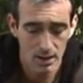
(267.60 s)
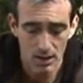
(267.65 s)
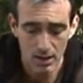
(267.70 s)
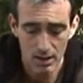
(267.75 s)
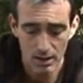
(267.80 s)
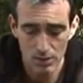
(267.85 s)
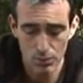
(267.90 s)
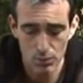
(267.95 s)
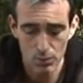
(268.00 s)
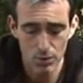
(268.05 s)

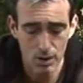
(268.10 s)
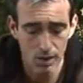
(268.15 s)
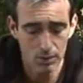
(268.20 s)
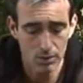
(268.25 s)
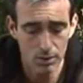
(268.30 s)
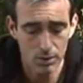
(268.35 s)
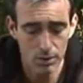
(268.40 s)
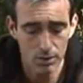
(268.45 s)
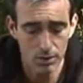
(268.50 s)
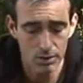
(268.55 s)
He's also
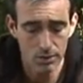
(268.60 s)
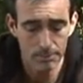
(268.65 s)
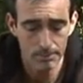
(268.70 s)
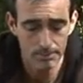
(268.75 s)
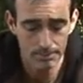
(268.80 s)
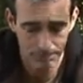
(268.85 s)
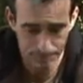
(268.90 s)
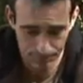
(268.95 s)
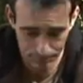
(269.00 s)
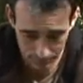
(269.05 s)
gone on
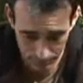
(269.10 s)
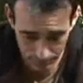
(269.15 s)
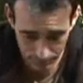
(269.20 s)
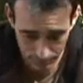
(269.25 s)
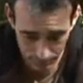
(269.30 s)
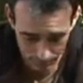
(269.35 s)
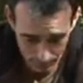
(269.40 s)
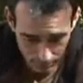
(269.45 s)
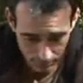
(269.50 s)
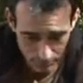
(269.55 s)

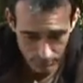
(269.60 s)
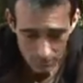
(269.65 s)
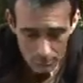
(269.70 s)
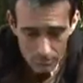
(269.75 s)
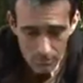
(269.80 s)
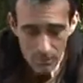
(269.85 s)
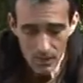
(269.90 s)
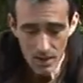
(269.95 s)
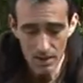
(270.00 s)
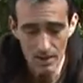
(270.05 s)

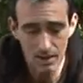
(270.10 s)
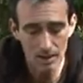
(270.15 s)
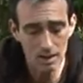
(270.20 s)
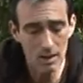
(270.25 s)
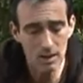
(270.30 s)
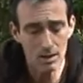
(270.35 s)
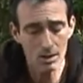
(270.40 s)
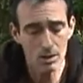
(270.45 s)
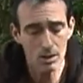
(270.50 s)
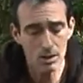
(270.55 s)

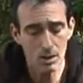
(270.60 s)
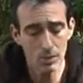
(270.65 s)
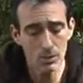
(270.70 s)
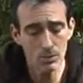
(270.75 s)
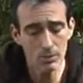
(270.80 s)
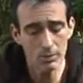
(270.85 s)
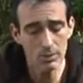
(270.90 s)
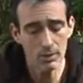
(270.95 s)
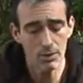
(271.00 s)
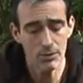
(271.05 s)
and
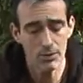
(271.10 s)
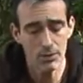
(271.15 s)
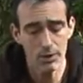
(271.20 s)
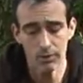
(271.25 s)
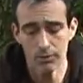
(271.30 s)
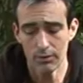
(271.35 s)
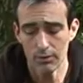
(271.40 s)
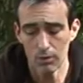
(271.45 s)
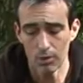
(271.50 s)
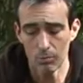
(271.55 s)
caught 3
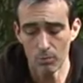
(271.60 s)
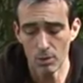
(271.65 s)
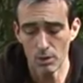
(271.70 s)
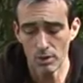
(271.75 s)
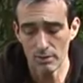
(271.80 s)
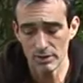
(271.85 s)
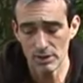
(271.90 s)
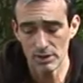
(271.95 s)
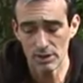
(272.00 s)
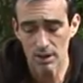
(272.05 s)
or 4 more
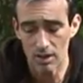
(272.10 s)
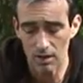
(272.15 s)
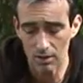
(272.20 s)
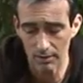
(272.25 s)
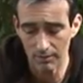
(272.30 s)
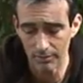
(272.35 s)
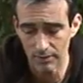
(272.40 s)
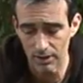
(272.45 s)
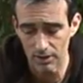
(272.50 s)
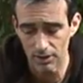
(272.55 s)
of his
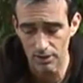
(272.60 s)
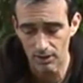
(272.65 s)
target fish,